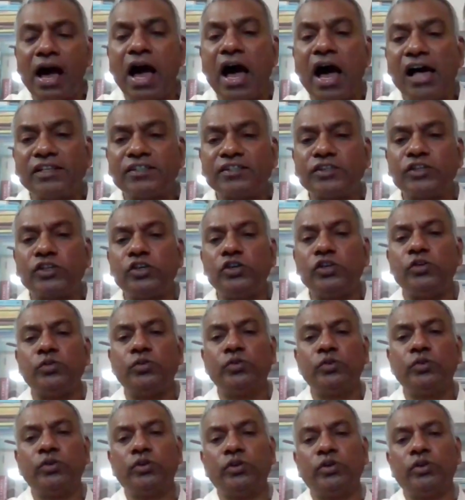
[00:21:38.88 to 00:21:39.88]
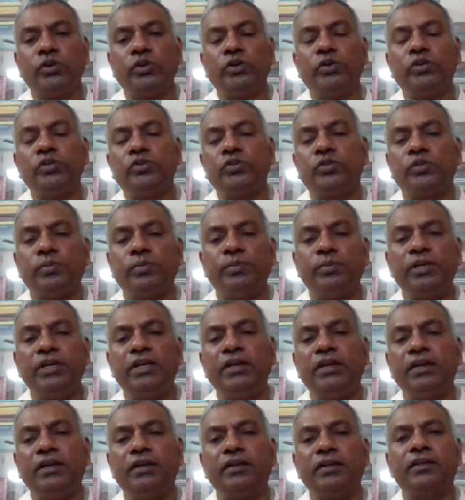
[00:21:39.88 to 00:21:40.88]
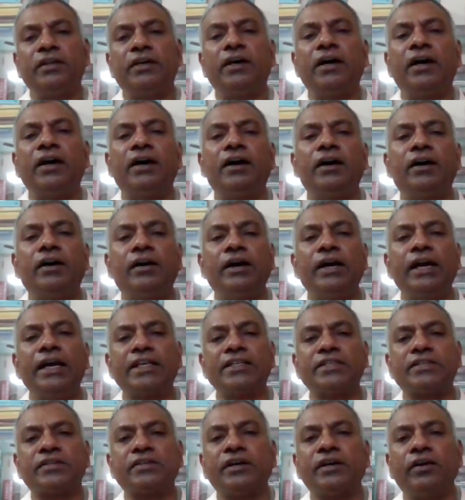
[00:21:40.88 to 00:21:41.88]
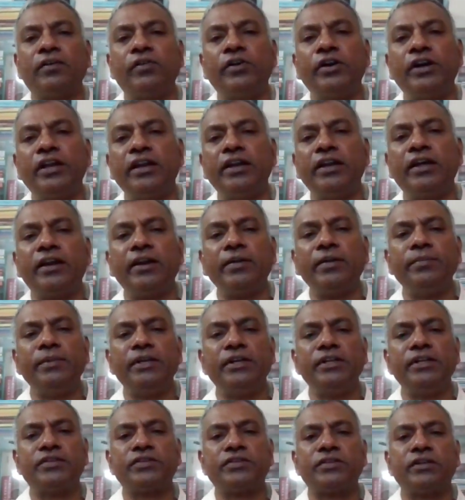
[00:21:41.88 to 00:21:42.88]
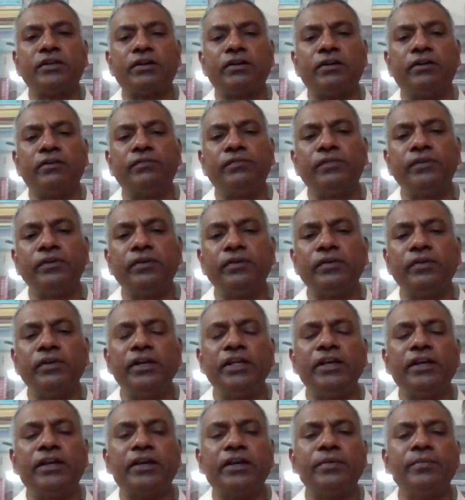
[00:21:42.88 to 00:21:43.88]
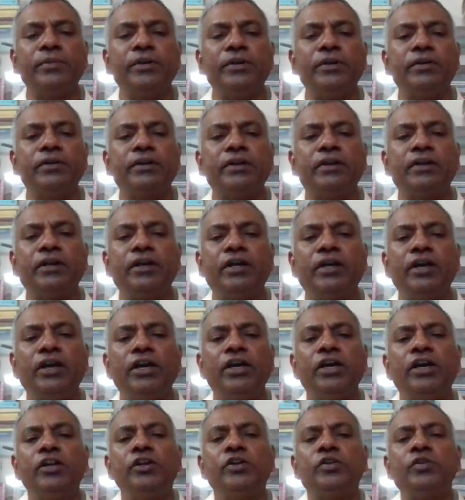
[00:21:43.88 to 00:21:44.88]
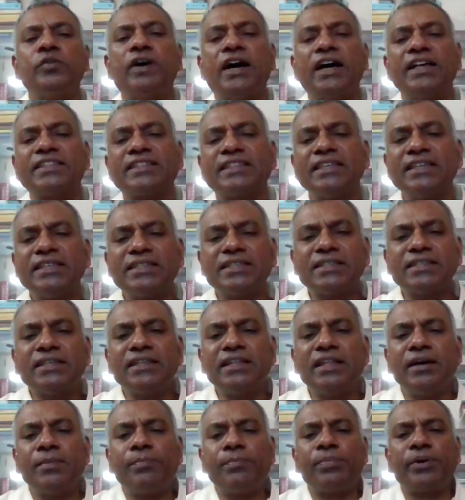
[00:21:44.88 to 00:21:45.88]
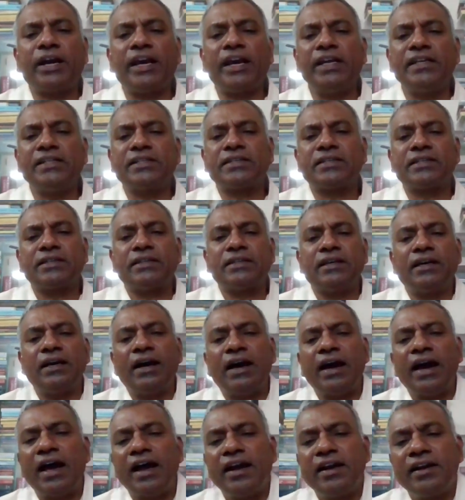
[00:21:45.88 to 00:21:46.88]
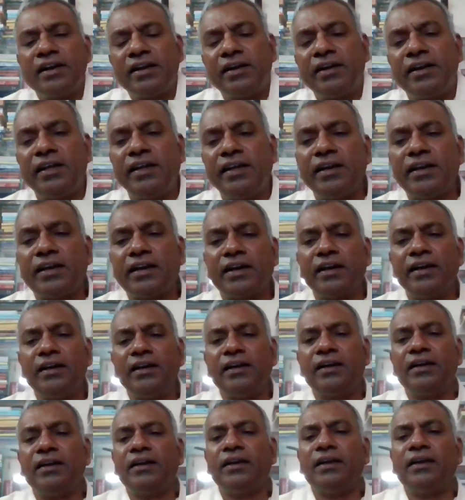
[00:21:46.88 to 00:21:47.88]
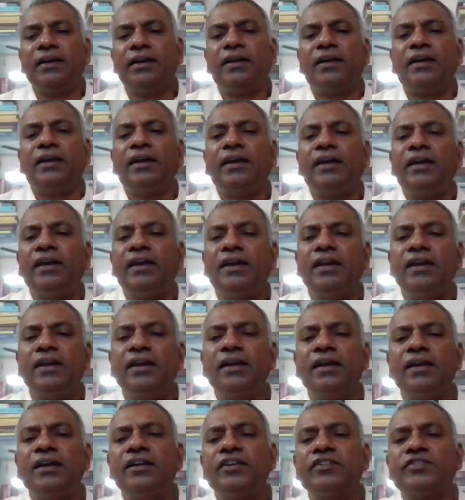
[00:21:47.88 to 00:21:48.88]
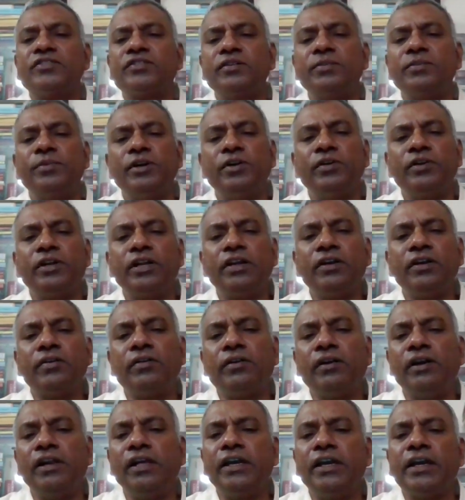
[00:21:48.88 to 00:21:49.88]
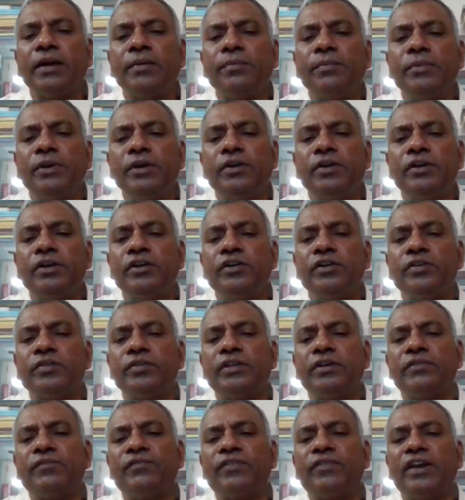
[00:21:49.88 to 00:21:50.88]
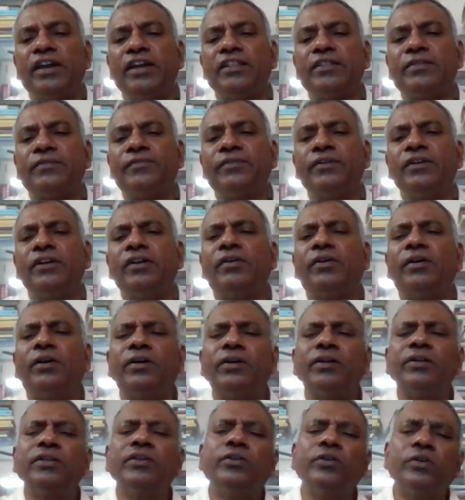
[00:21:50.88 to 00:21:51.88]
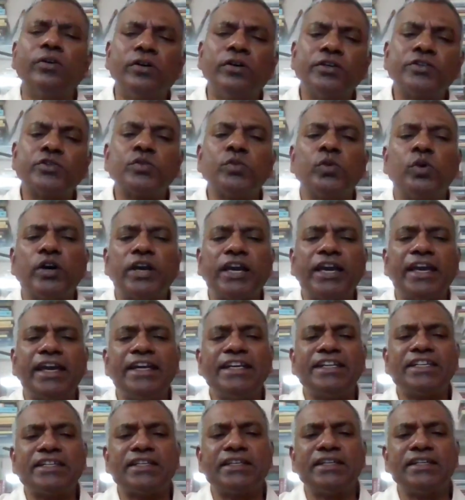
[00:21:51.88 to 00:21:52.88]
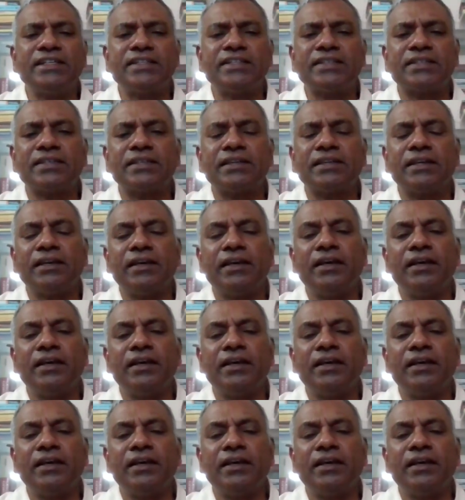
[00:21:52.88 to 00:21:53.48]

ask you to be the extraordinary minister of Holy Communion, to assist the priest and deacon in distributing Holy Communion to the faithful on those occasions